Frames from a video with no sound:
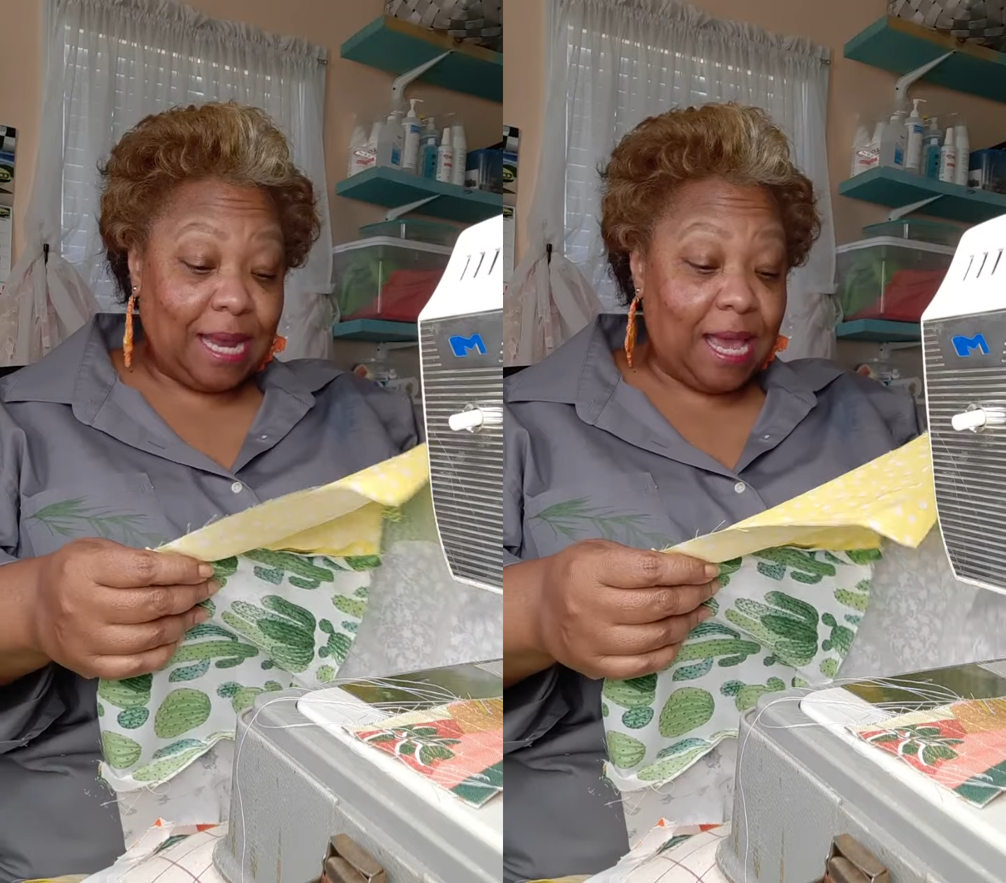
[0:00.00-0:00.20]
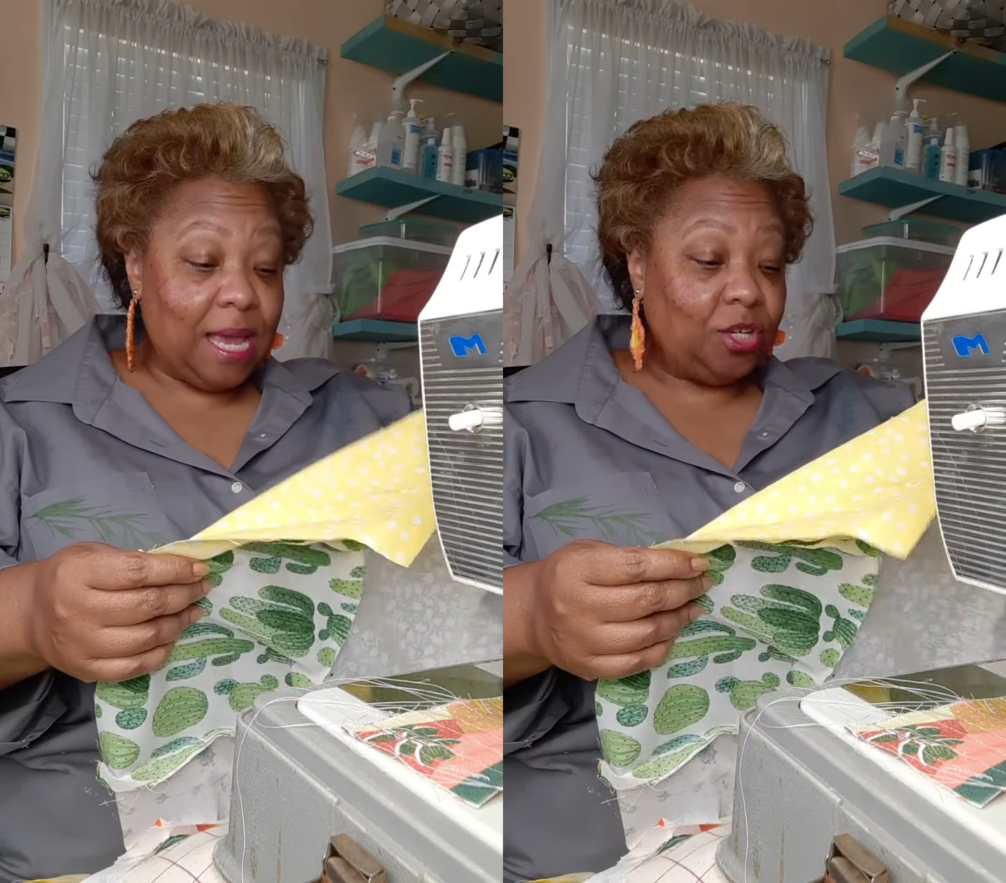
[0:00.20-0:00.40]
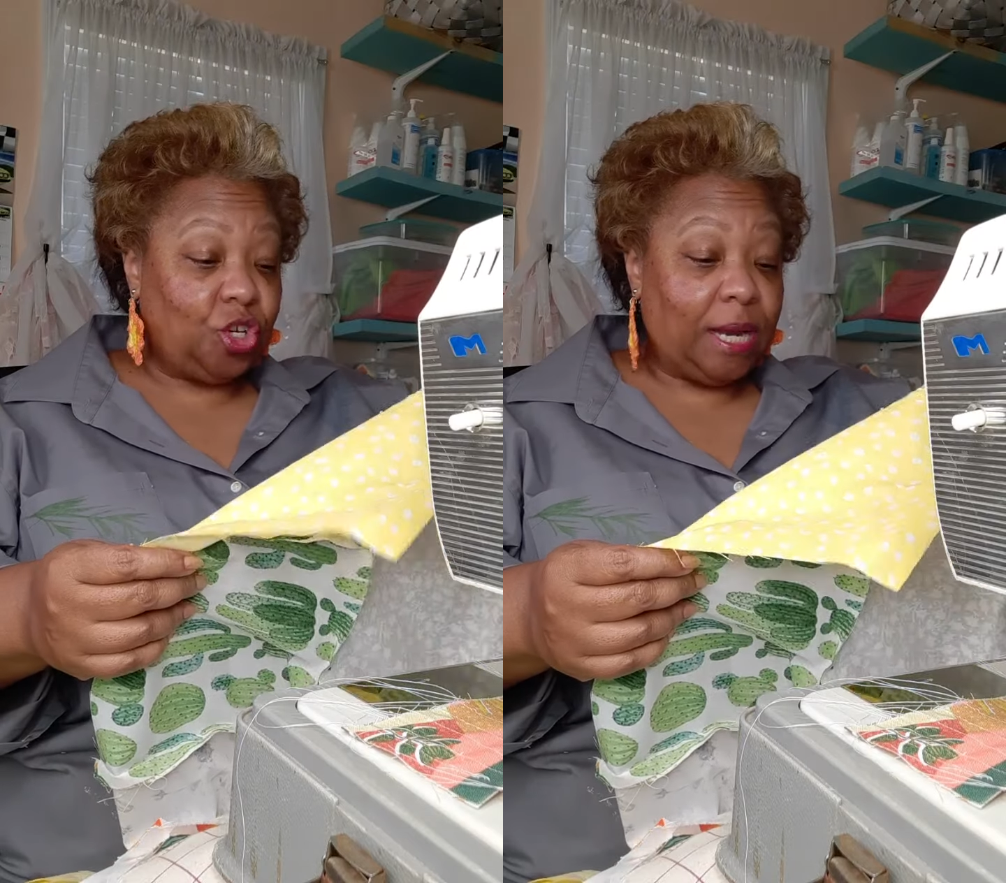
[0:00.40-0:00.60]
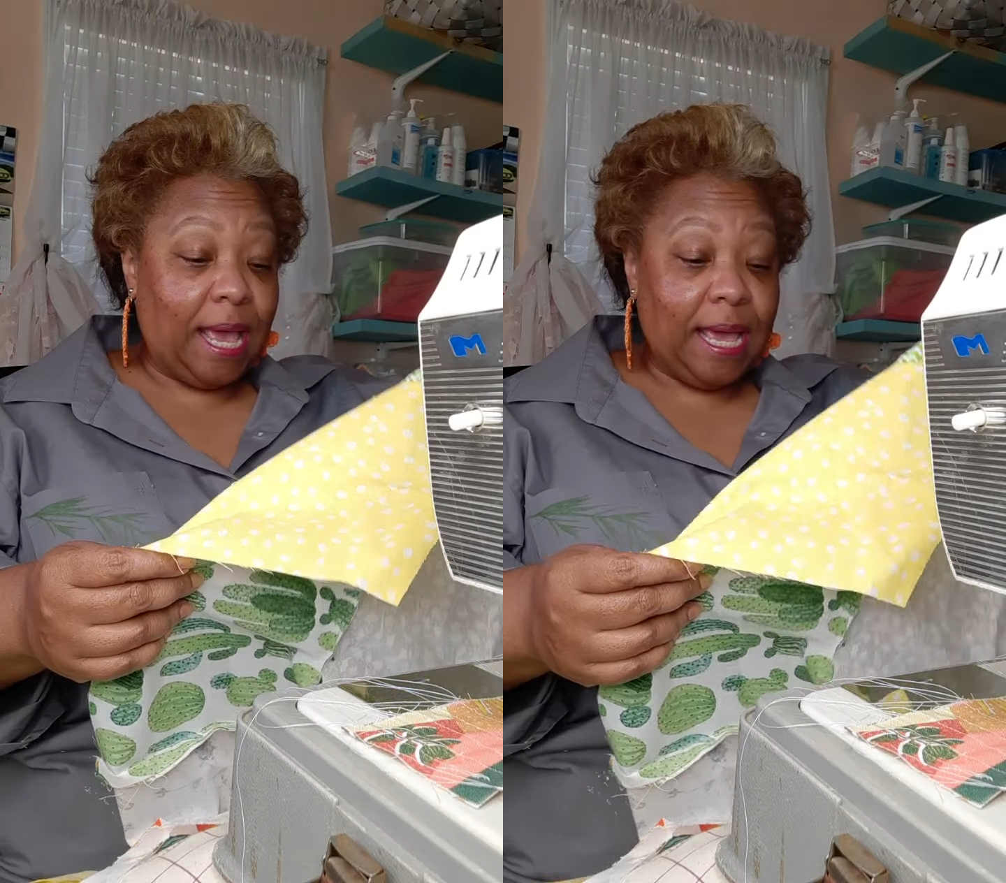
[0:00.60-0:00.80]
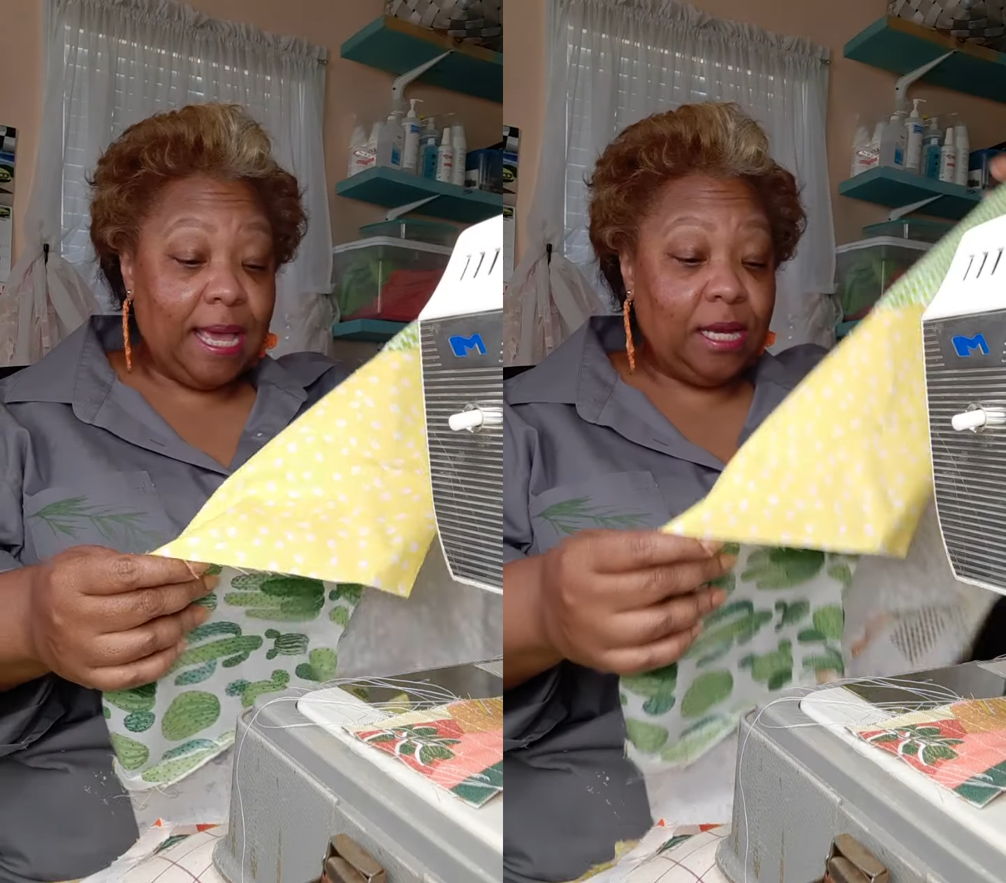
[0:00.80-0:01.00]
and I just
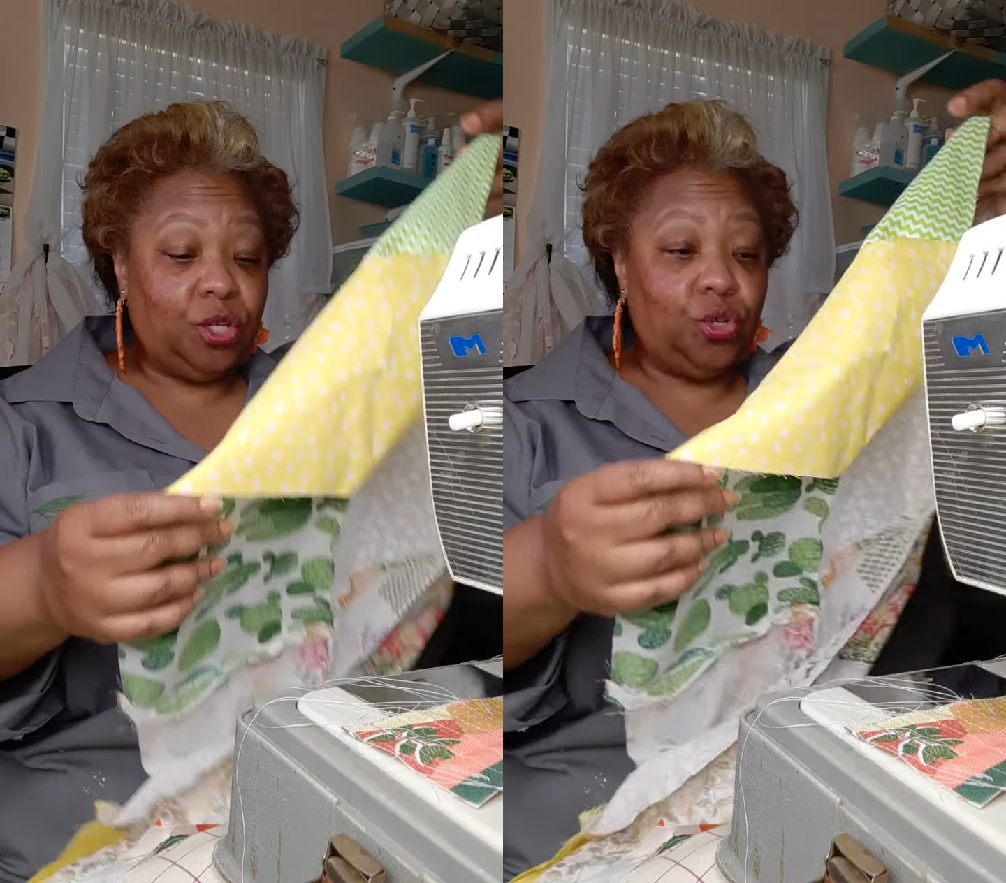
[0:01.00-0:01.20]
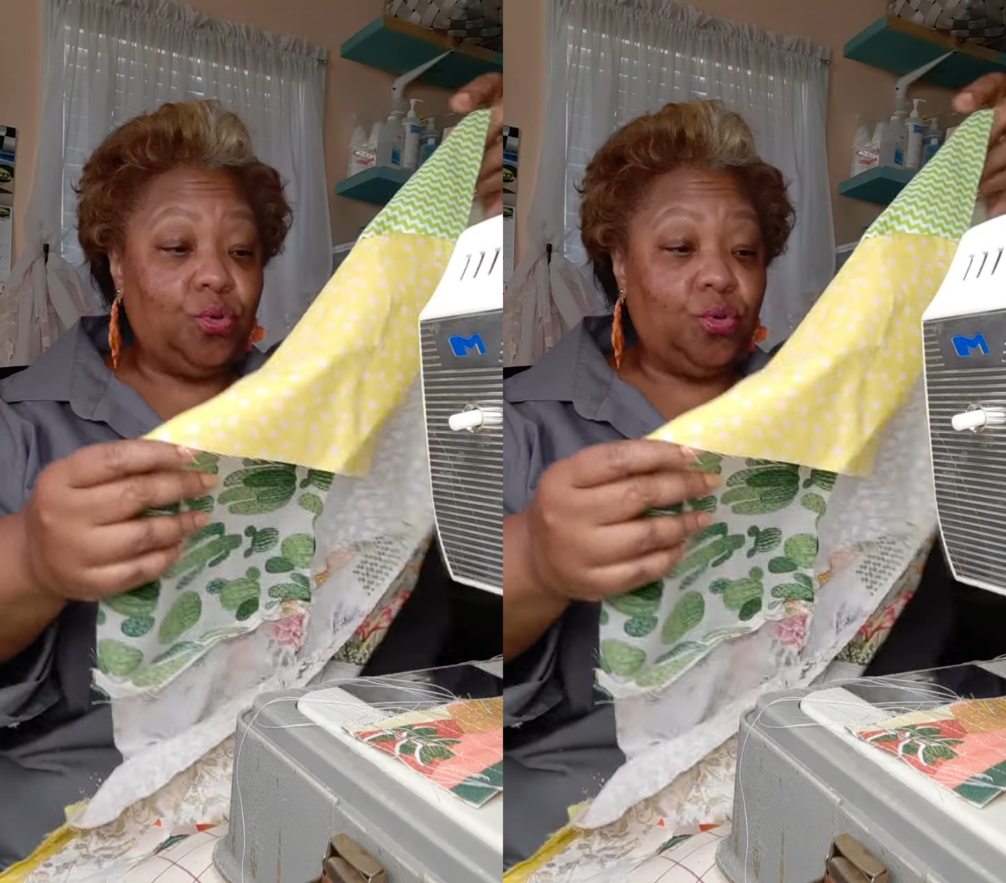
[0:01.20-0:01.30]
went through my